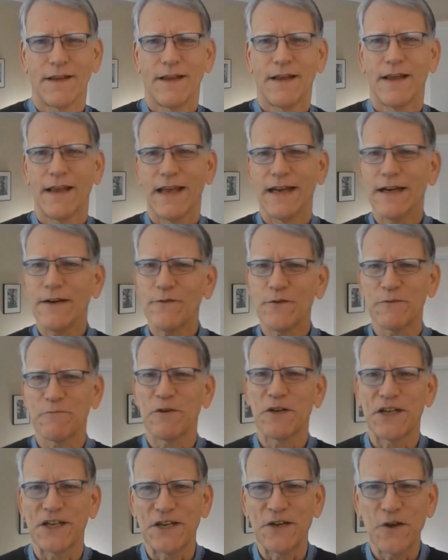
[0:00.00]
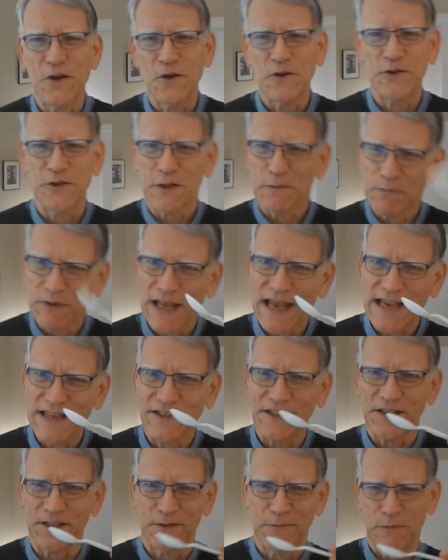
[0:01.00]
And everybody knows that
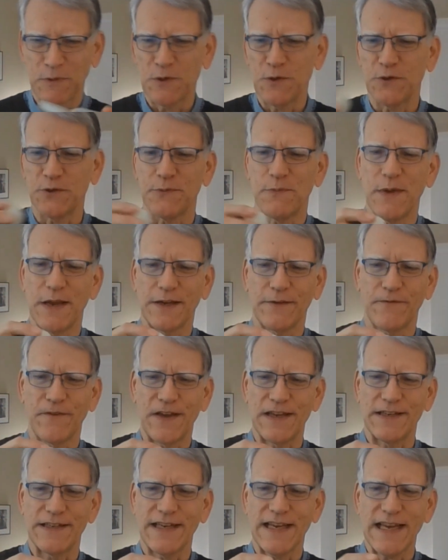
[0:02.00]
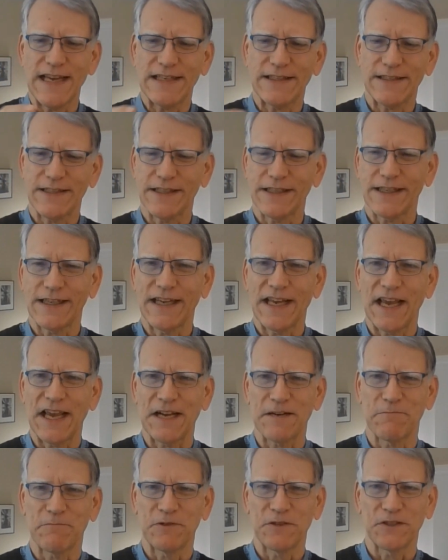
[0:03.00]
plastic spoons make fantastic
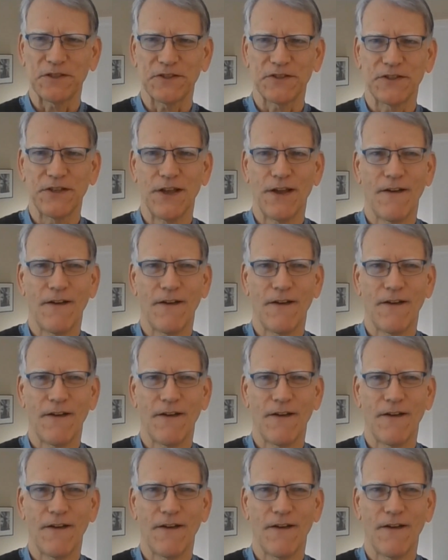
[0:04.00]
catapults.